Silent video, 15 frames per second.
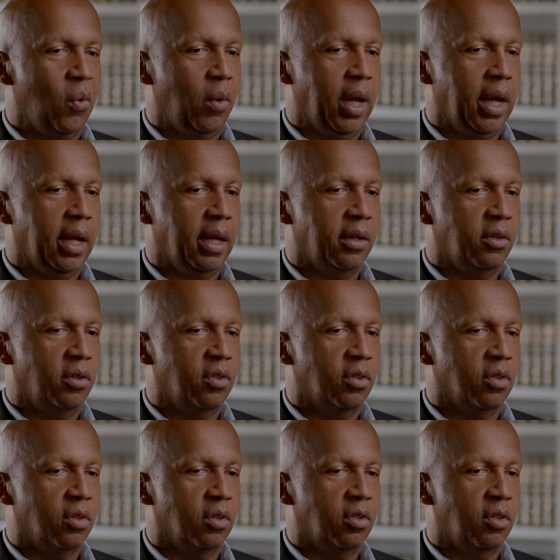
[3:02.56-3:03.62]

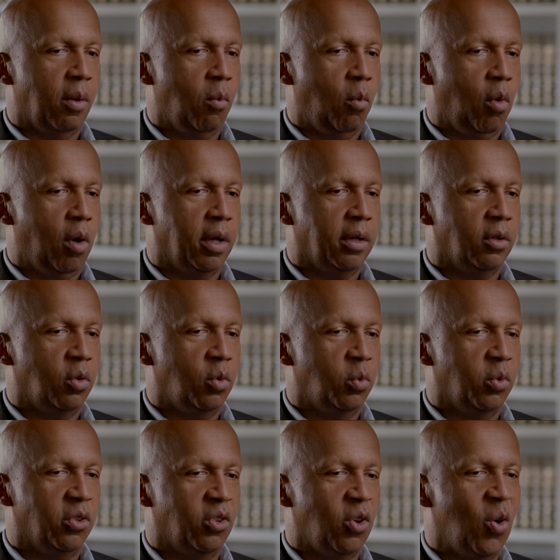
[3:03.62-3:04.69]
as someone who
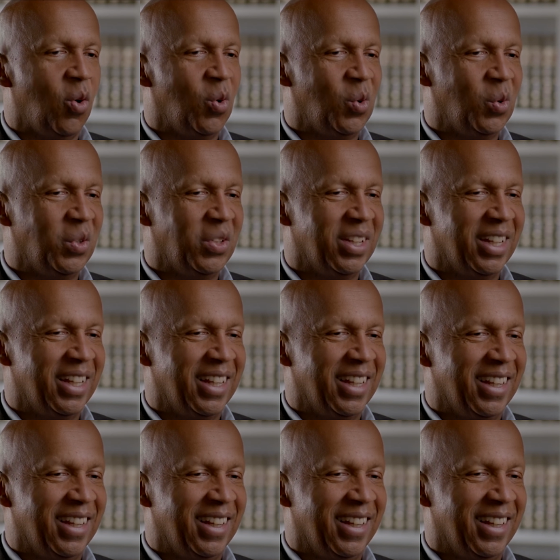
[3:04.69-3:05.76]
was told
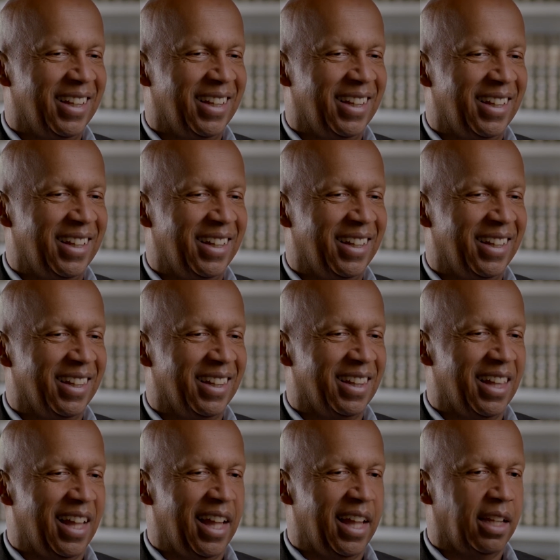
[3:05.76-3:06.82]

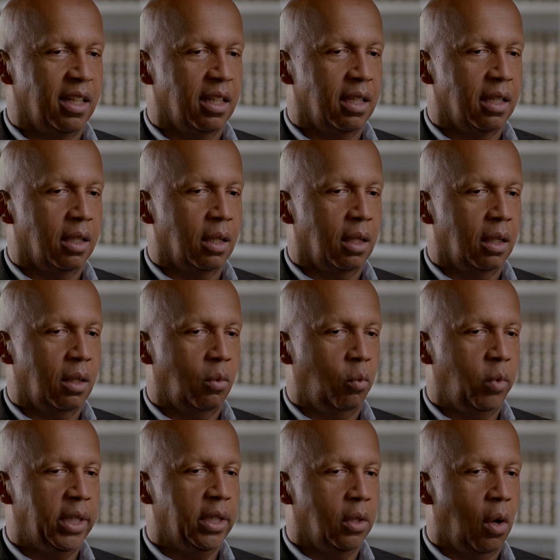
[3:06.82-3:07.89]
that
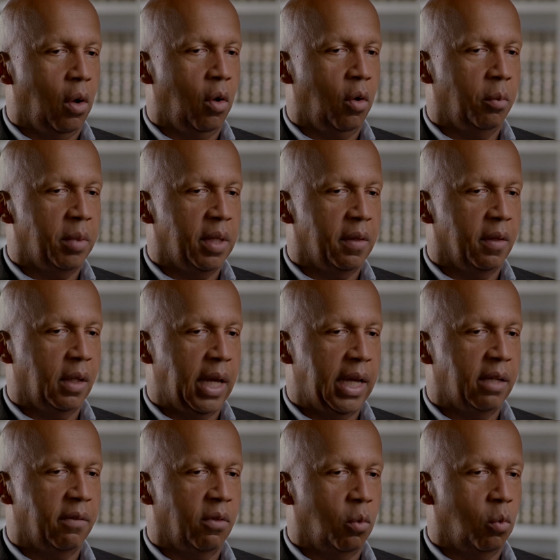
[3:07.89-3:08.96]
we can all be the
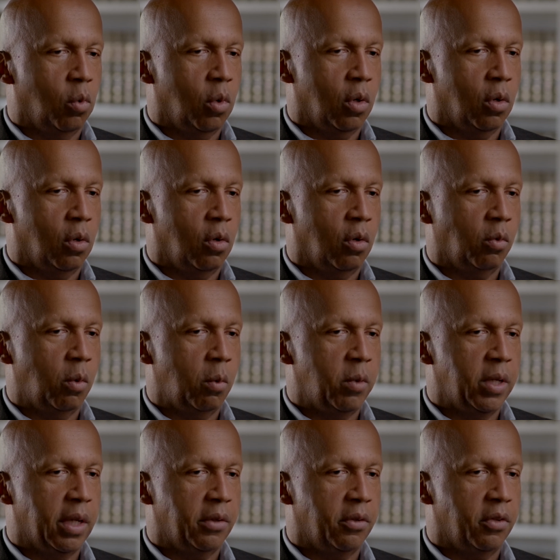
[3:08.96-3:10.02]
light of the world when
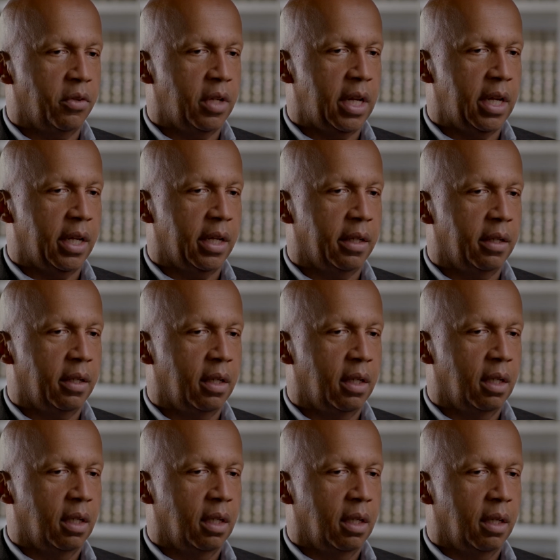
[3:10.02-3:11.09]
we understand
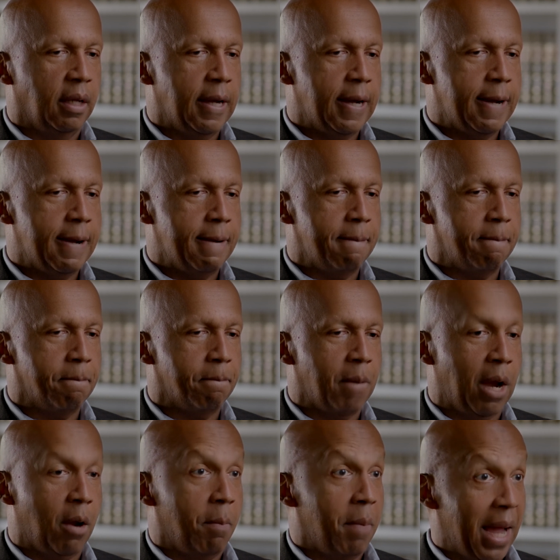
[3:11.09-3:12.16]

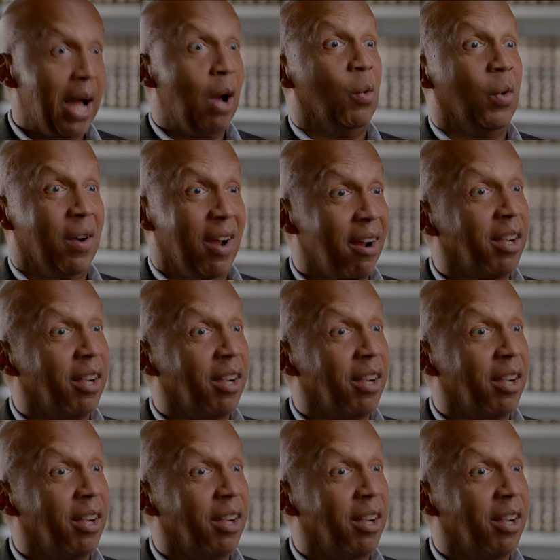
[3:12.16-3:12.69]
our power, our